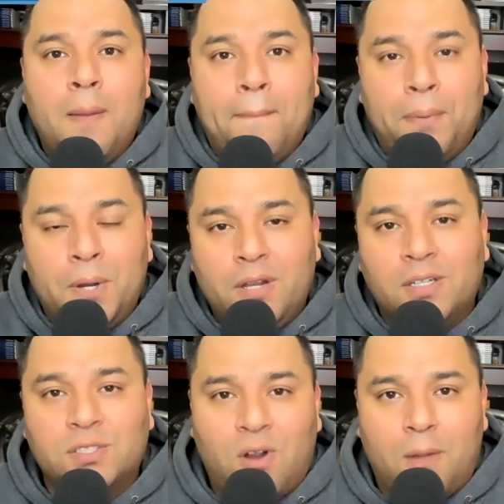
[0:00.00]
Put
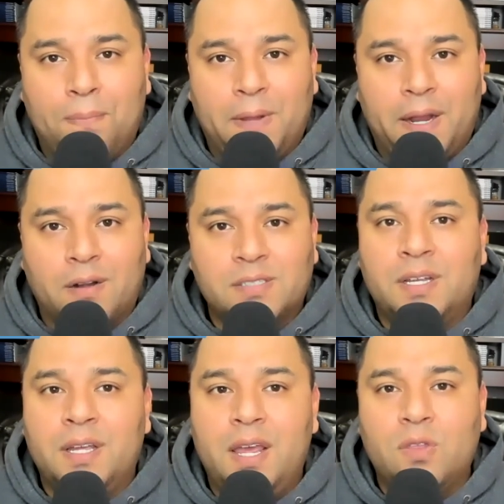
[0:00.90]
your star players
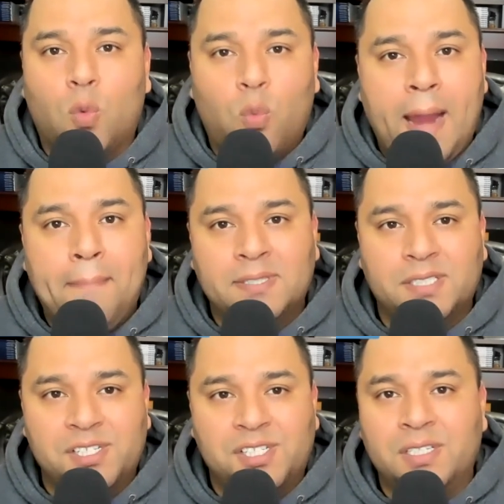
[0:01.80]
in the right
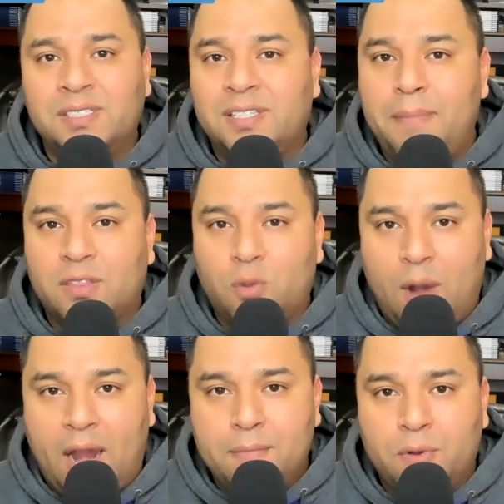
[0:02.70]
position to make the
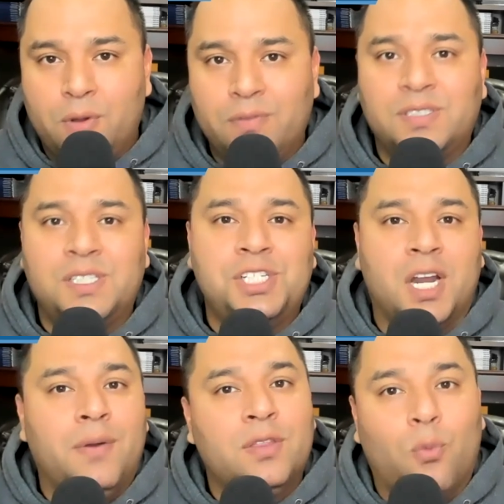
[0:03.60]
right moves to
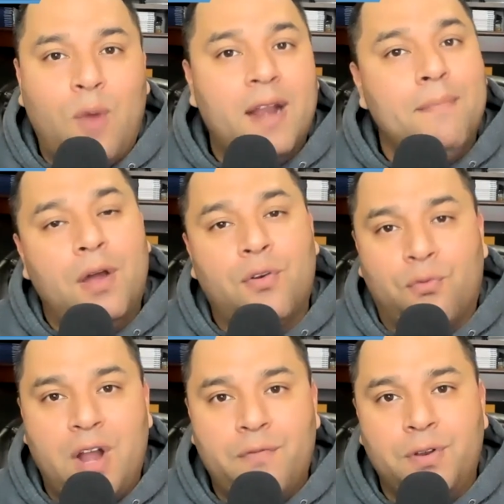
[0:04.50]
generate the right amount
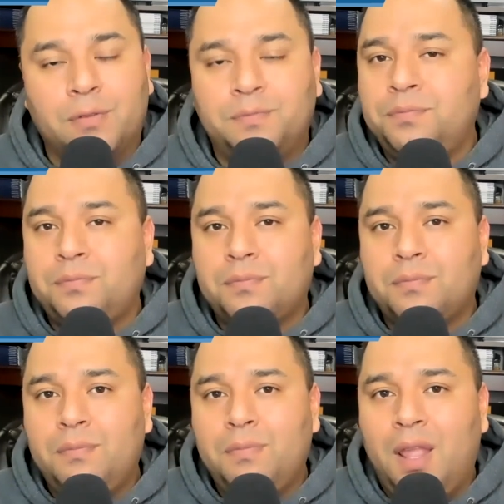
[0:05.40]
of revenue.
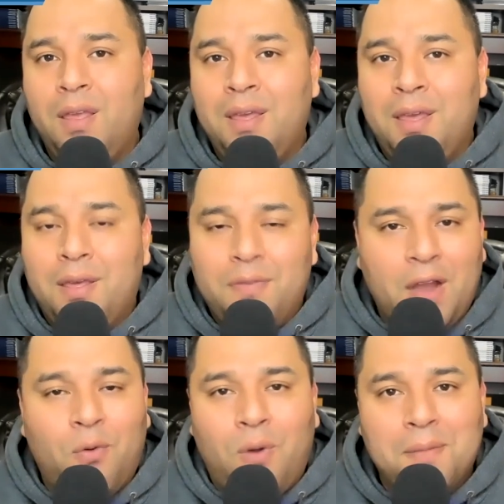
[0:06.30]
They
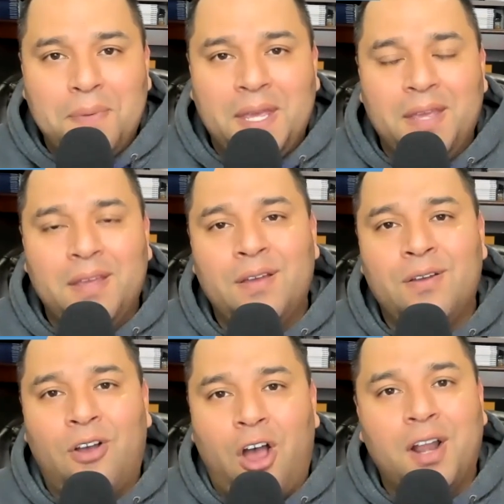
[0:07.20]
don't want to be
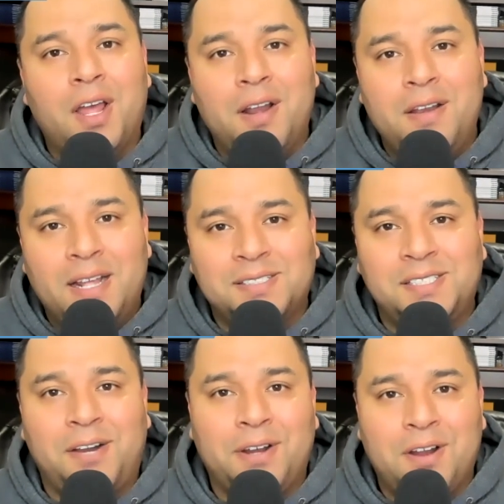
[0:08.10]
on
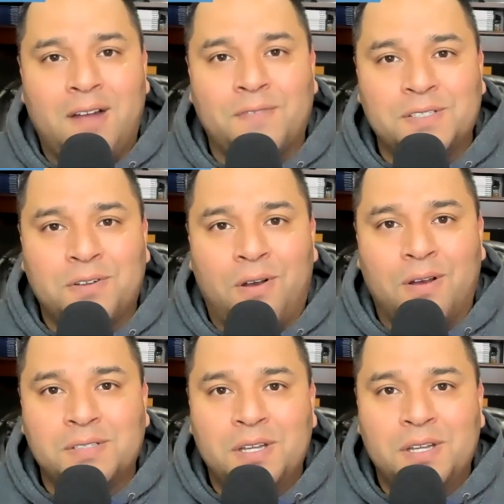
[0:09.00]
unnecessary conference calls.